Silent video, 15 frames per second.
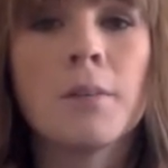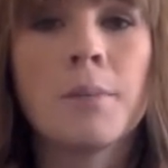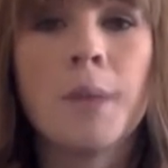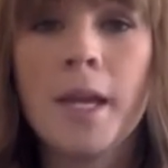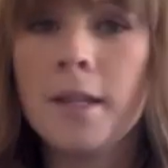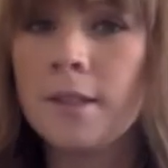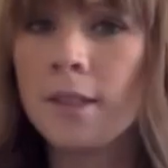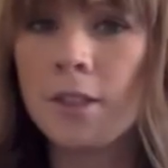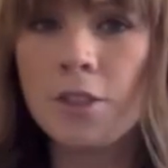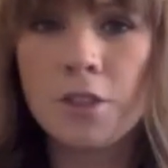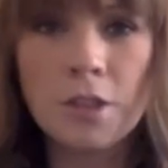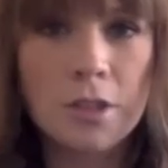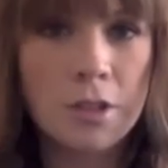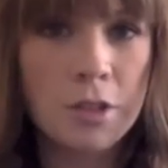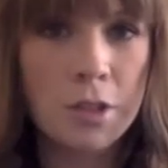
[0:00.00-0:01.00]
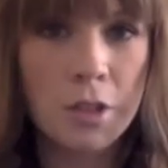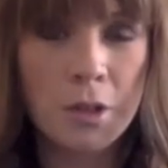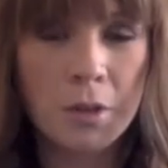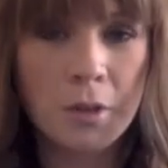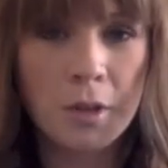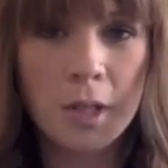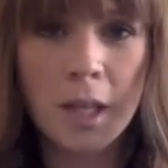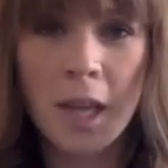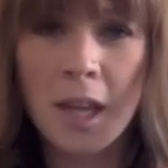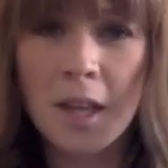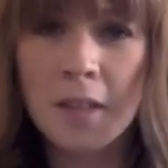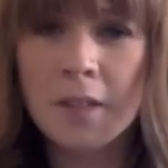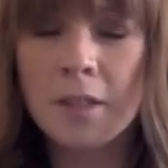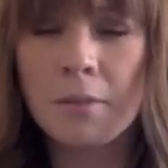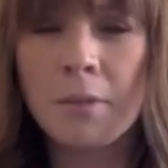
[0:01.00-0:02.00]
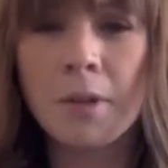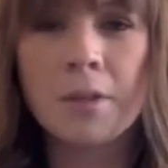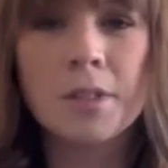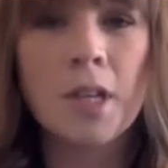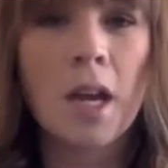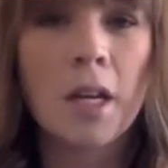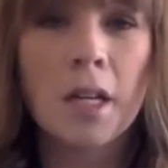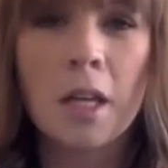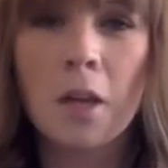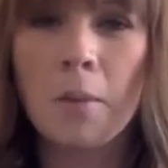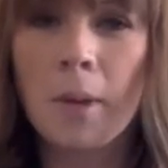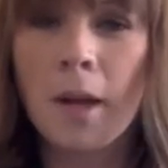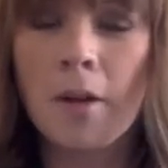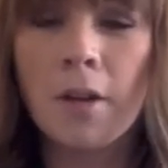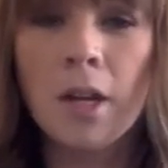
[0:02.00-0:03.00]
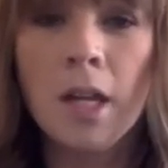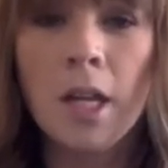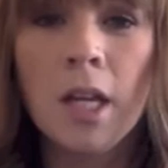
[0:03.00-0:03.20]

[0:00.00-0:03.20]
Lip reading: pay attention to the kids, and we were talking about